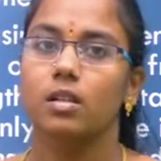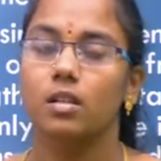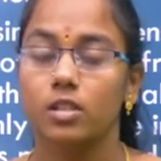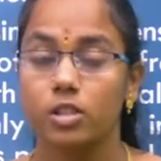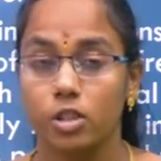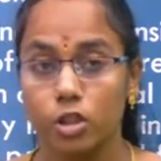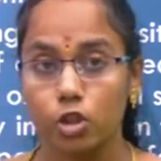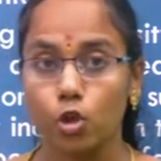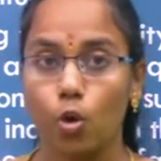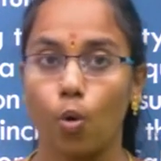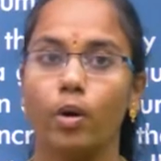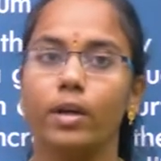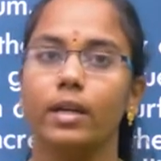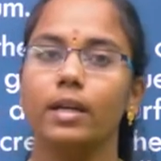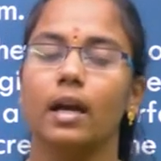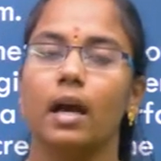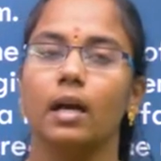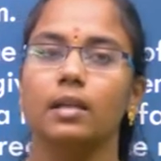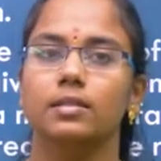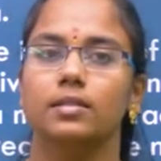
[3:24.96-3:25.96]
is
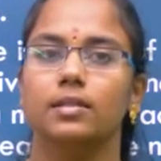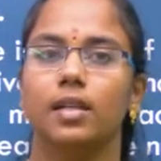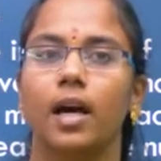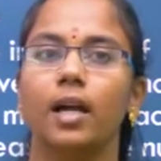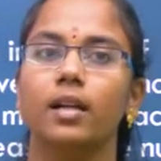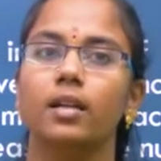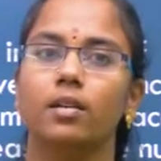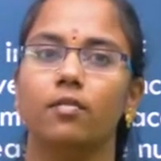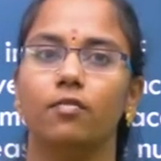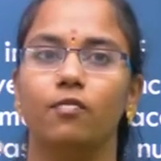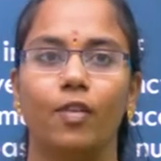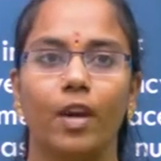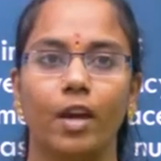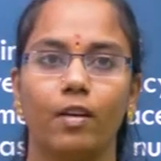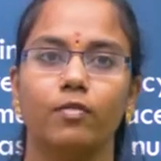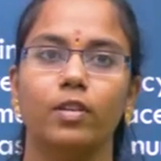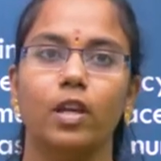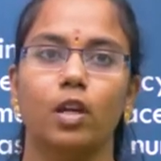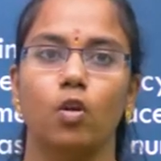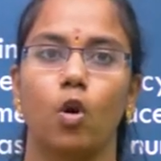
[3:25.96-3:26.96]
showing us that
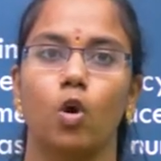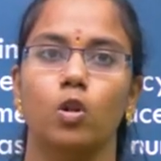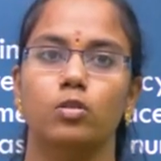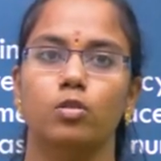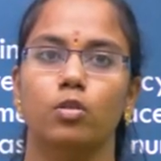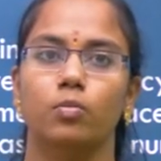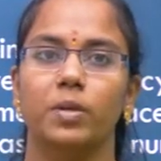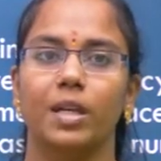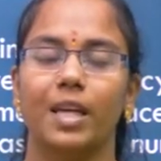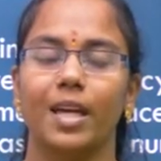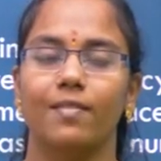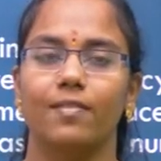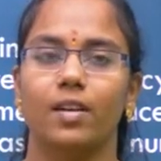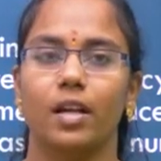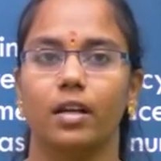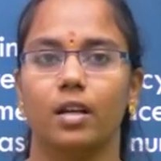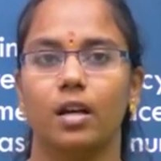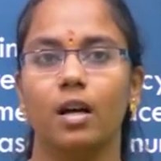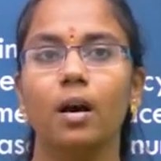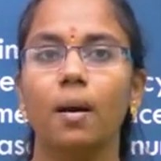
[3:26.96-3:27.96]
wave can also behave
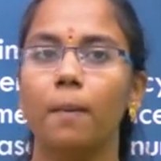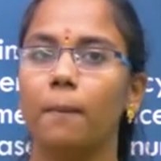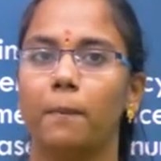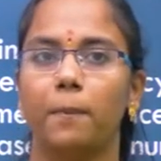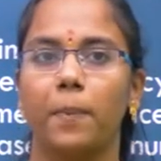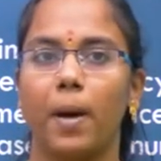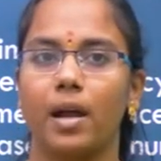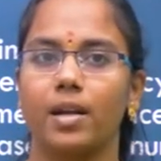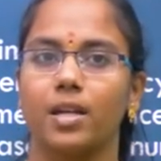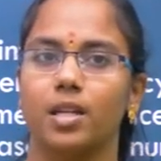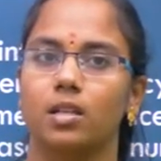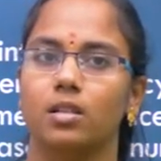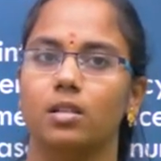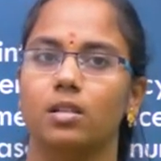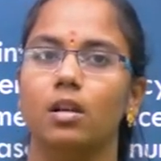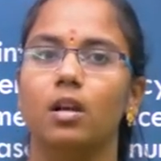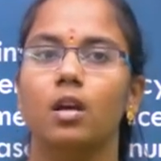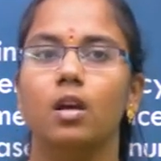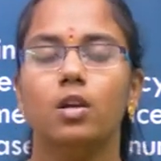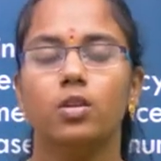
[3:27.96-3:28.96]
like a particle.